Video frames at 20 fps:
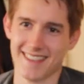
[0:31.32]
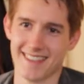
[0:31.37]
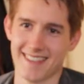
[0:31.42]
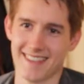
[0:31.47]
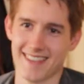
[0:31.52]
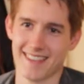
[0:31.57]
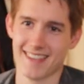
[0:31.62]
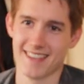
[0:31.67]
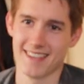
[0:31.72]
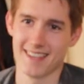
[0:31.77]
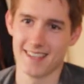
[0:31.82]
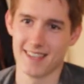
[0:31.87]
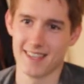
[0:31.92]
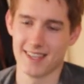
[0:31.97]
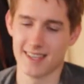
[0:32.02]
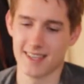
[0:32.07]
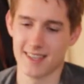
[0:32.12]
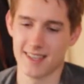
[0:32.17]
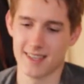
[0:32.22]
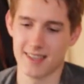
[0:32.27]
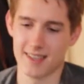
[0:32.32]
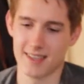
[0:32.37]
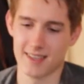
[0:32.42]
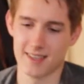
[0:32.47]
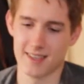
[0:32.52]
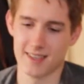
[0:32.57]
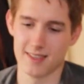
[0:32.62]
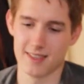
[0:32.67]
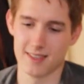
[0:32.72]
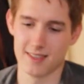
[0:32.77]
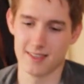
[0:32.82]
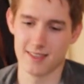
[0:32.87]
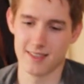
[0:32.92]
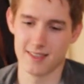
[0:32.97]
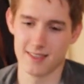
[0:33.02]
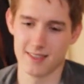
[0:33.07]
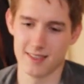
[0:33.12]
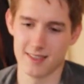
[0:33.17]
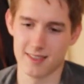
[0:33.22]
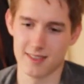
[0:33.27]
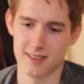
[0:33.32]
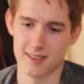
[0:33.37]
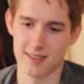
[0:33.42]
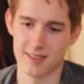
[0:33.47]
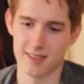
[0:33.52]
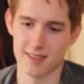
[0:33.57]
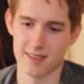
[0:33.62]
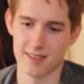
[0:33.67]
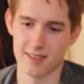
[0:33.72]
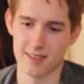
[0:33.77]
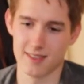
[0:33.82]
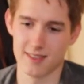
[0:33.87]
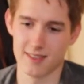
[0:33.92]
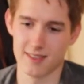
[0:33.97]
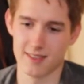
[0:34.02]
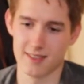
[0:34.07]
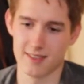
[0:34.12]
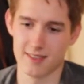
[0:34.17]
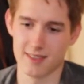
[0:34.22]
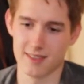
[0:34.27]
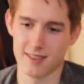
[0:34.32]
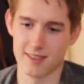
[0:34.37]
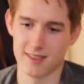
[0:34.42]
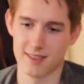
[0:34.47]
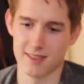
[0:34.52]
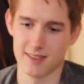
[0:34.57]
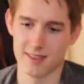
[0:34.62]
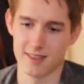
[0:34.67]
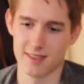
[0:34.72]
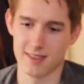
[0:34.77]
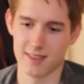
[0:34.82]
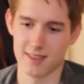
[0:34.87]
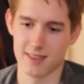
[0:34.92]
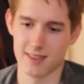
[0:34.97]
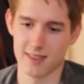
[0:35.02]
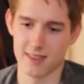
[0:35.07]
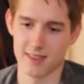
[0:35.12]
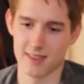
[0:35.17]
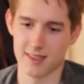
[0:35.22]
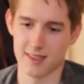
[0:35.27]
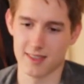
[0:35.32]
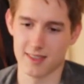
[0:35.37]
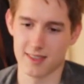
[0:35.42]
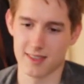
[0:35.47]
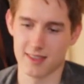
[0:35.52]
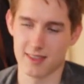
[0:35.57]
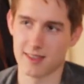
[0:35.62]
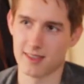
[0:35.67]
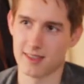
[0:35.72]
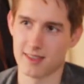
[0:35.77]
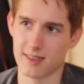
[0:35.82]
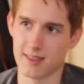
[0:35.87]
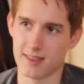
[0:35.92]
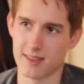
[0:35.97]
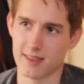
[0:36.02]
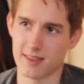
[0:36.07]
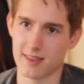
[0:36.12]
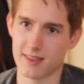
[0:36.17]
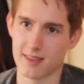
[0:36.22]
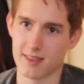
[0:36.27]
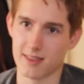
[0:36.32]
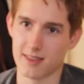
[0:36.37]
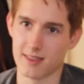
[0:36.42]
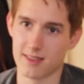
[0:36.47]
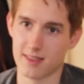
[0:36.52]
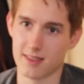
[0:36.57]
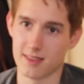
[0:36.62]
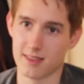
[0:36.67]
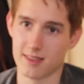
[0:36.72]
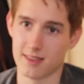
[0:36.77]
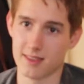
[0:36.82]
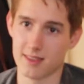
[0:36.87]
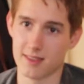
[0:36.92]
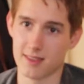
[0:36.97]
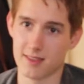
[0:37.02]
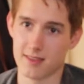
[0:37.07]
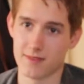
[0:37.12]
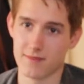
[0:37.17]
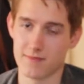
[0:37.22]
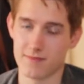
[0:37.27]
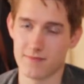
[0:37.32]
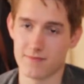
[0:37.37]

This person isn't speaking.